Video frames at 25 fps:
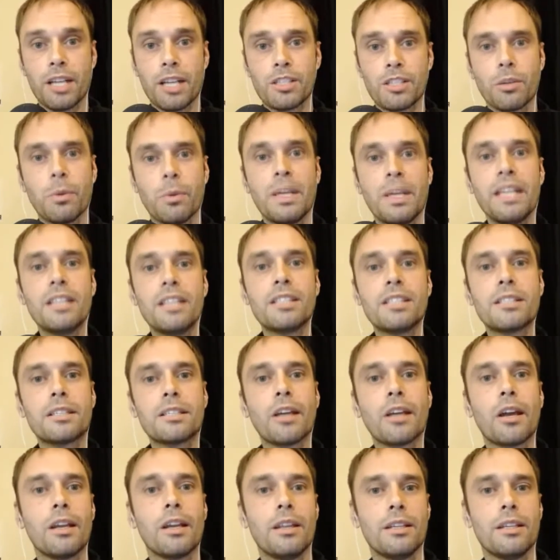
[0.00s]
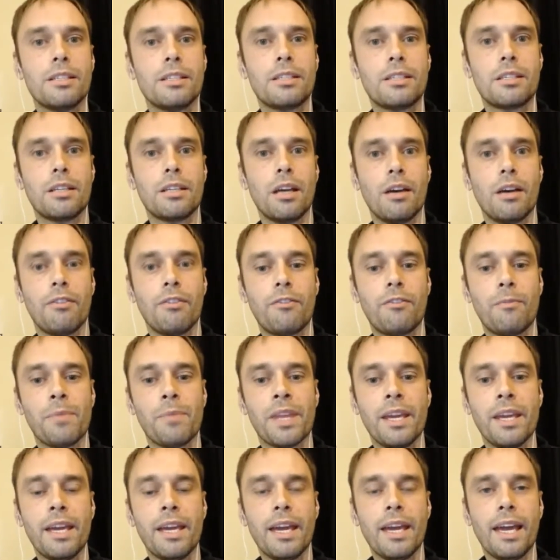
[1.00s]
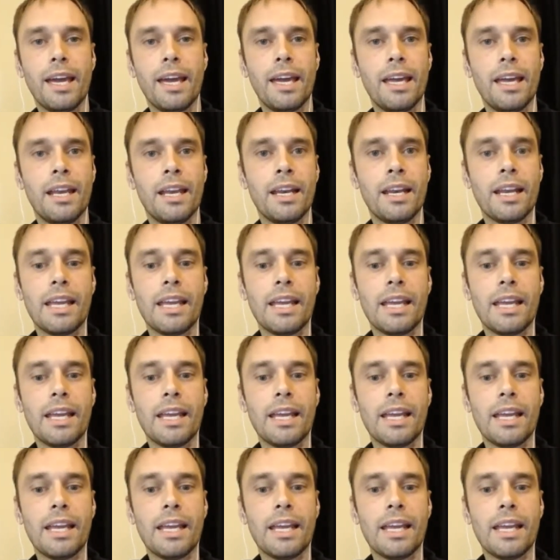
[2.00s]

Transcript: So we need to study this stuff. And